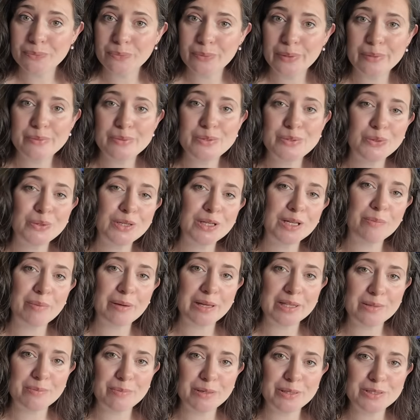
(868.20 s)
when I was talking
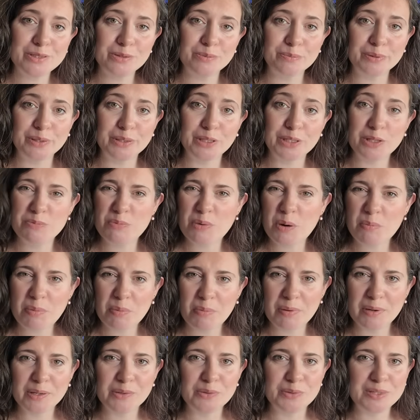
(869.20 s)
about the Musselburgh, you
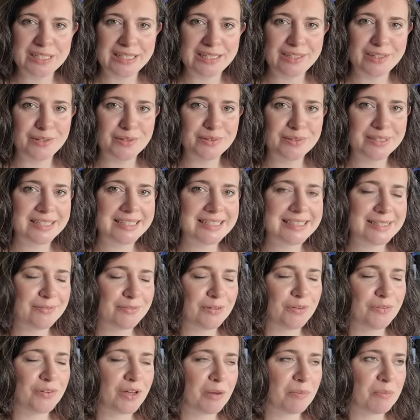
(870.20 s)
probably already know this if
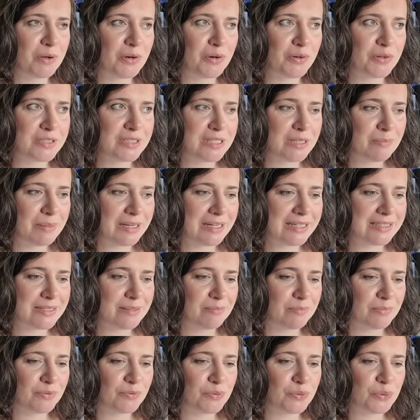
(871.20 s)
you've come across the
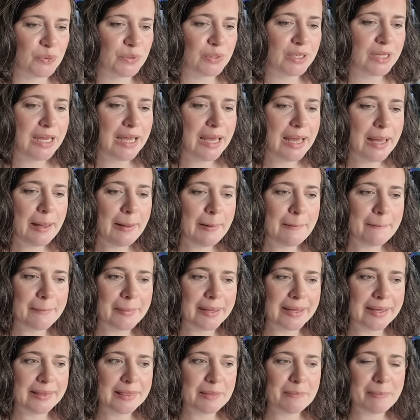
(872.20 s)
pattern before,
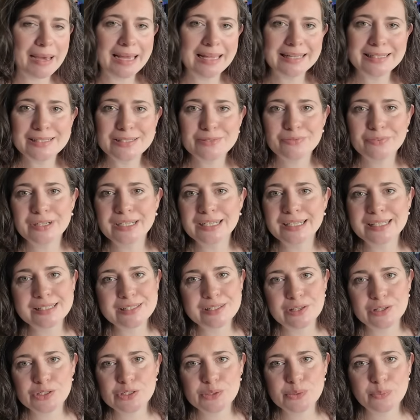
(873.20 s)
but the pattern's written in
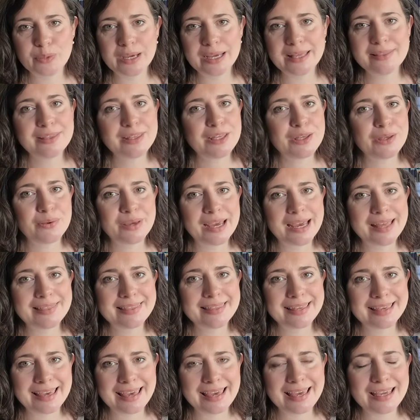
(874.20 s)
such a way that you get
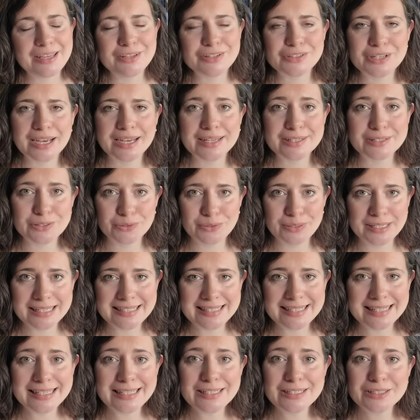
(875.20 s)
the gauge as you're
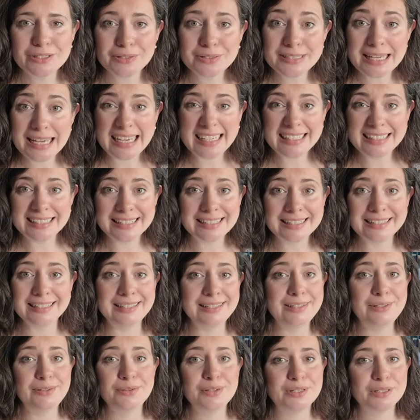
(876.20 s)
knitting. So technically
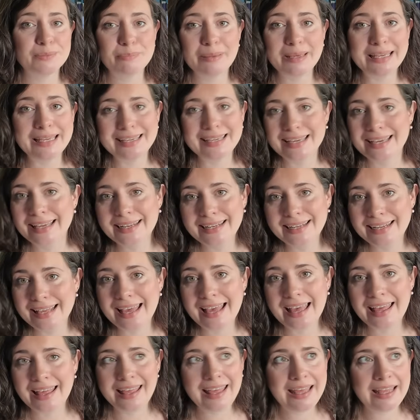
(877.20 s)
you could make it in
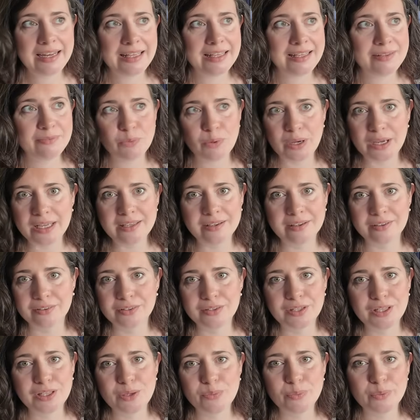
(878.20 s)
any weight yarn
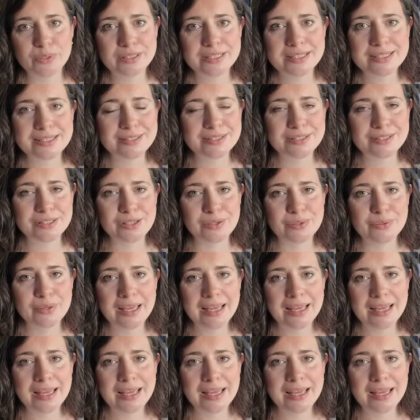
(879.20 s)
that you wanted to,